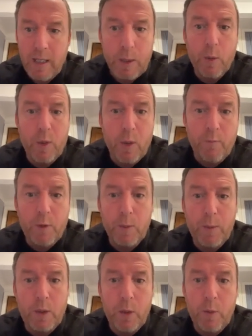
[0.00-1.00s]
They were
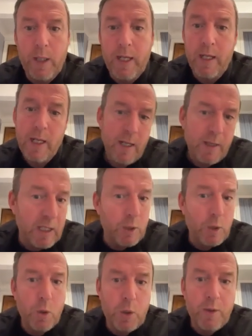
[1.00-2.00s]
comfortable doing it. They
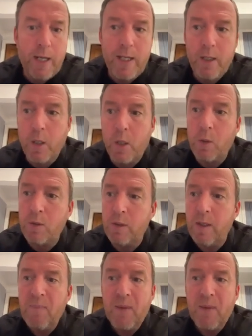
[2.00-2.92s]
scored great goals,